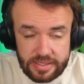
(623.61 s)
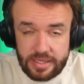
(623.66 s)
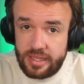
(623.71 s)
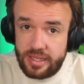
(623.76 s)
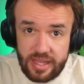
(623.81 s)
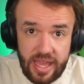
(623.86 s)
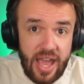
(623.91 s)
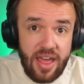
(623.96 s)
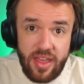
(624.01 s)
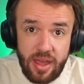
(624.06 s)

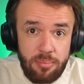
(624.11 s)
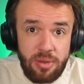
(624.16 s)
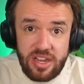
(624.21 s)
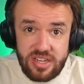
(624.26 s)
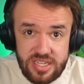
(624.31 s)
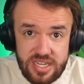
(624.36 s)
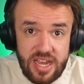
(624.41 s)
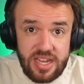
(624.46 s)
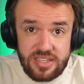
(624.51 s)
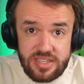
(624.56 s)
yeah, that makes
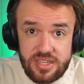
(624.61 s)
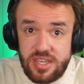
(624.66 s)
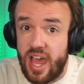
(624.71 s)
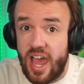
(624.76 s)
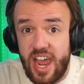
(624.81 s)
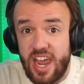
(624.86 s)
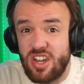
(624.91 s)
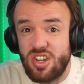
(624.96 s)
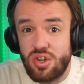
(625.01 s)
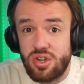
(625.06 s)
sense. I
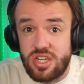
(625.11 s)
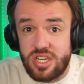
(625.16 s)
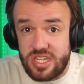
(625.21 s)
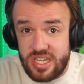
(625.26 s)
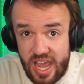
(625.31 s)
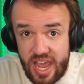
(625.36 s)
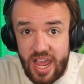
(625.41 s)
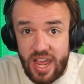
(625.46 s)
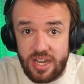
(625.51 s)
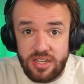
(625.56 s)

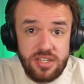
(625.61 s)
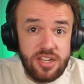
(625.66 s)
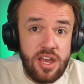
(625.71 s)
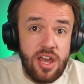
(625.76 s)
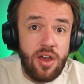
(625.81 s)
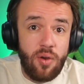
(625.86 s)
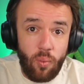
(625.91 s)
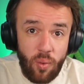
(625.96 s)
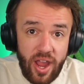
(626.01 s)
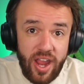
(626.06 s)
understand
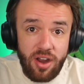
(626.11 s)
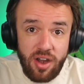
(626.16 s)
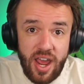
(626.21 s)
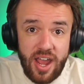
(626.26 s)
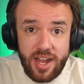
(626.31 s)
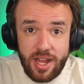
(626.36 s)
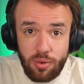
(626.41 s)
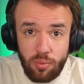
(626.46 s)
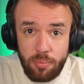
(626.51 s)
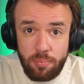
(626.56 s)
why you're not
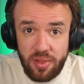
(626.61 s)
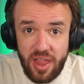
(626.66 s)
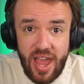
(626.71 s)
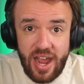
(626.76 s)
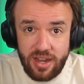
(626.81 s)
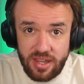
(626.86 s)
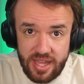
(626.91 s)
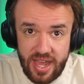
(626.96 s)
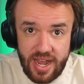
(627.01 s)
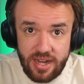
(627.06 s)
going to reply
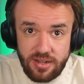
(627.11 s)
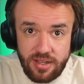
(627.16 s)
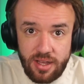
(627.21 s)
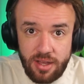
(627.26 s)
to that.